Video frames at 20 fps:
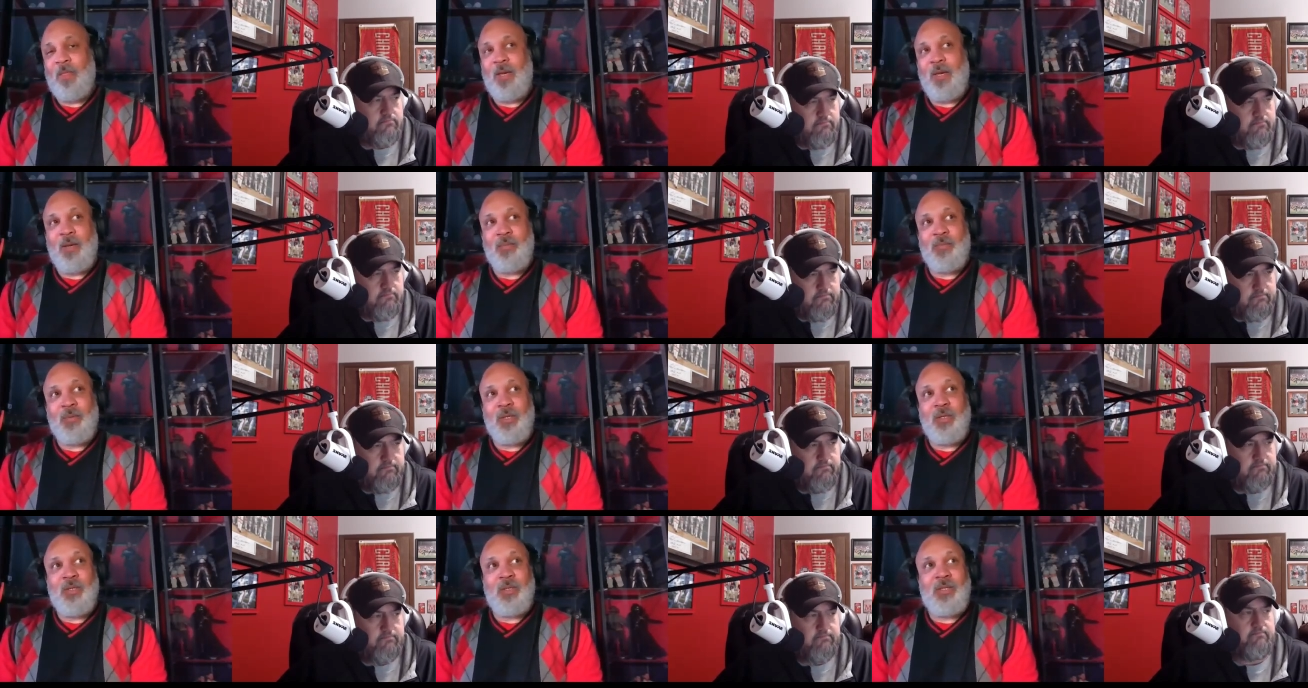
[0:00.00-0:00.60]

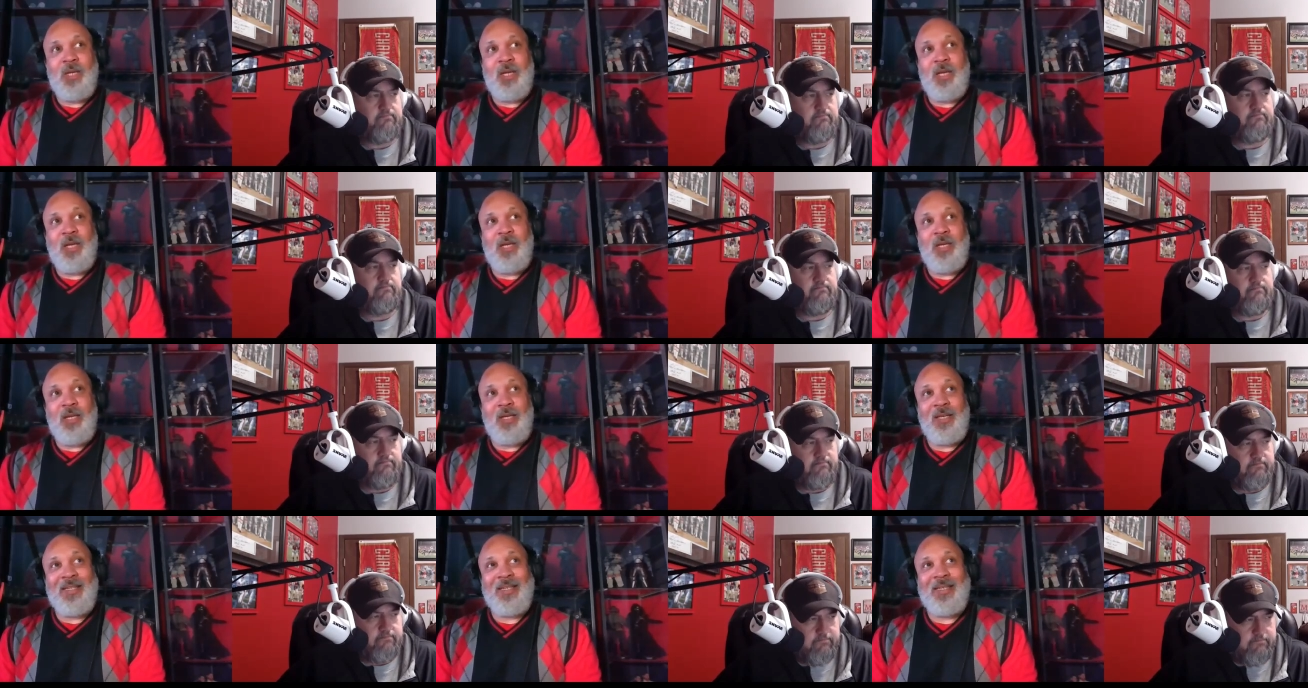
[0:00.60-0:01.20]
Speaker 1: I'm going to
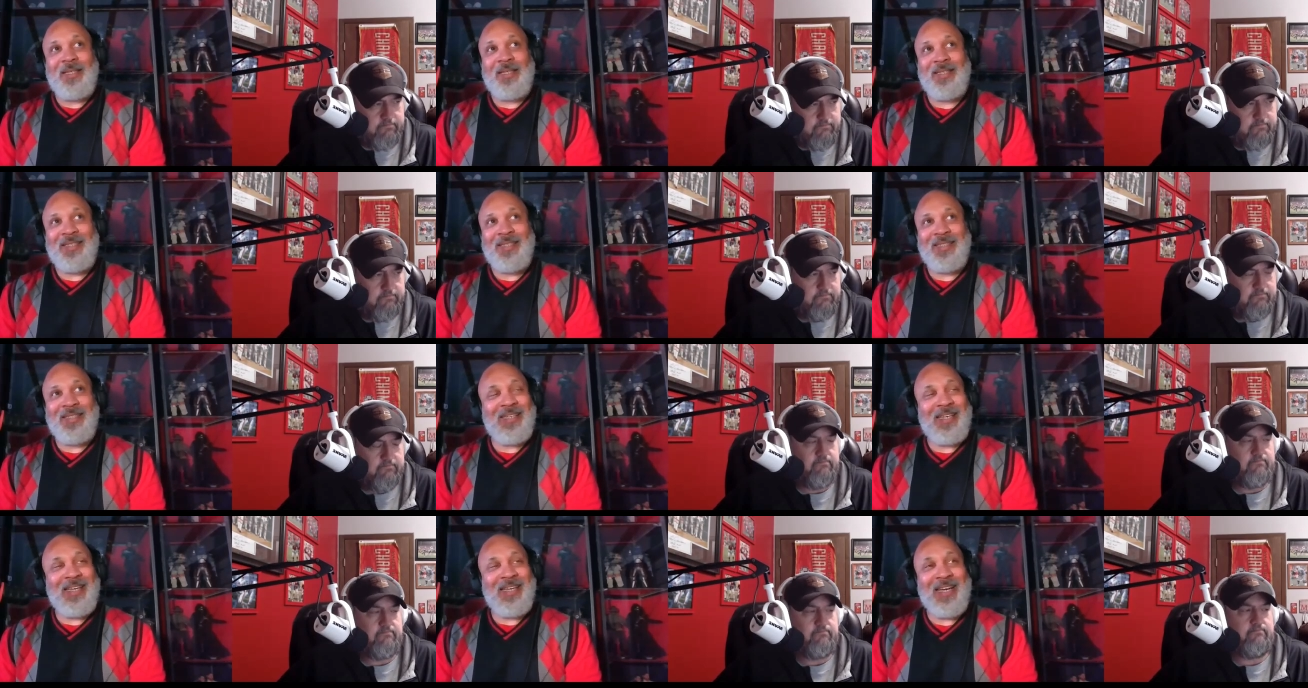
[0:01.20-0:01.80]
say
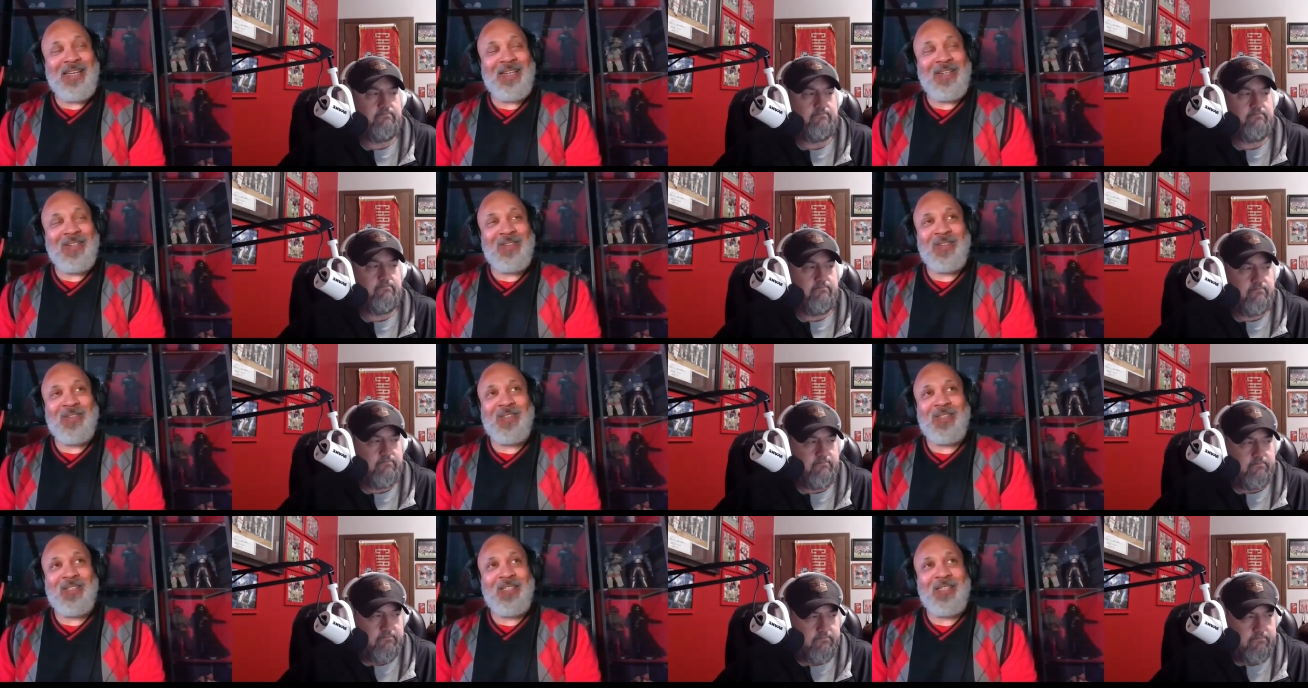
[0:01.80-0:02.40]

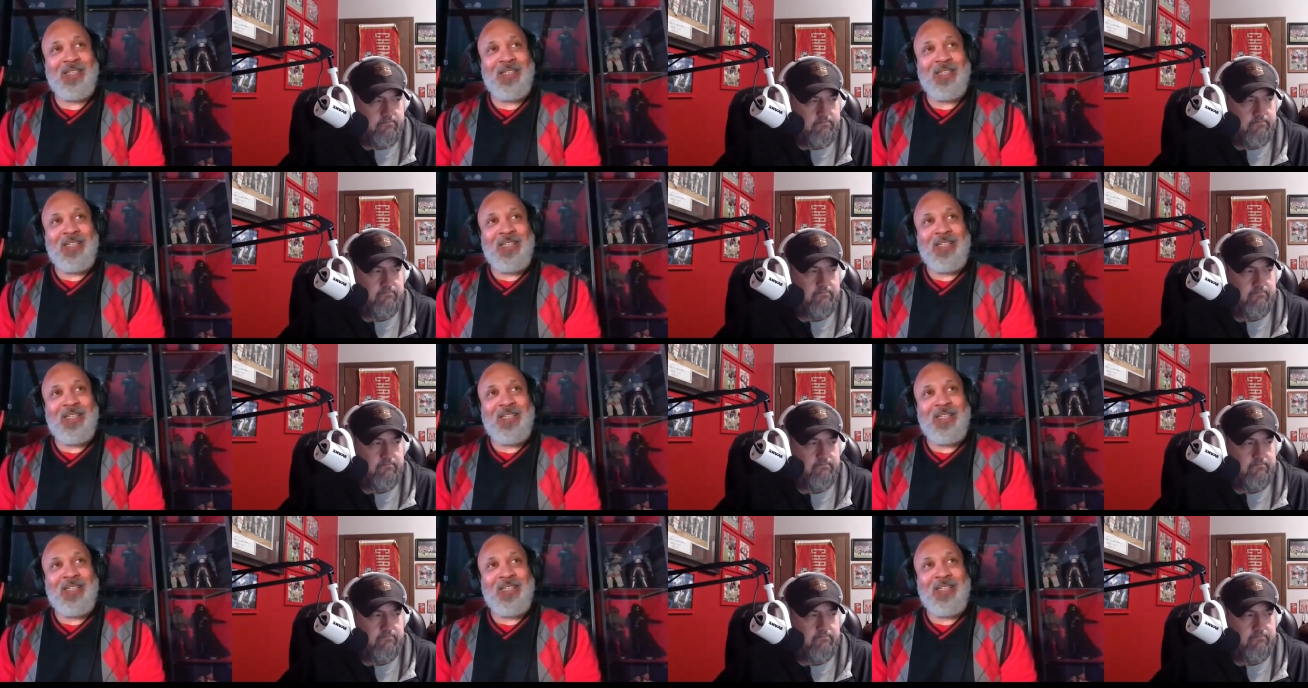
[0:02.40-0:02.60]
Niners.